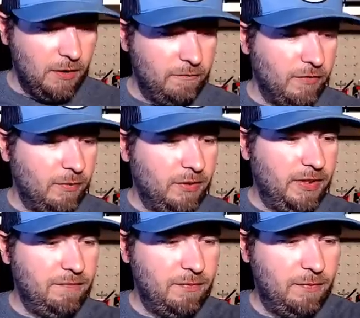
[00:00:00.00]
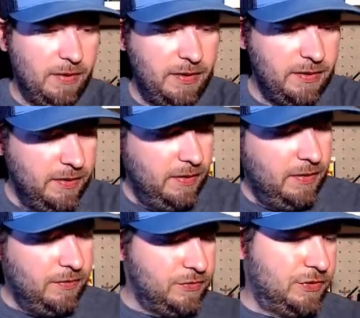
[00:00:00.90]
Farmer giveaway.
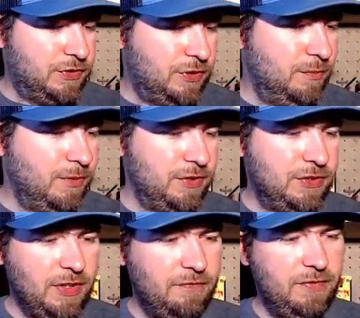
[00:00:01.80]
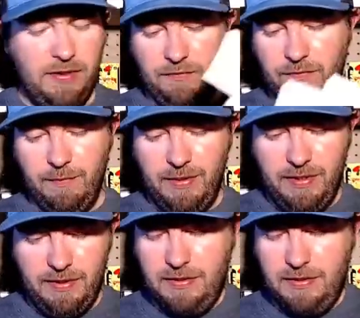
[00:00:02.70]
There's just too much stuff in here for me.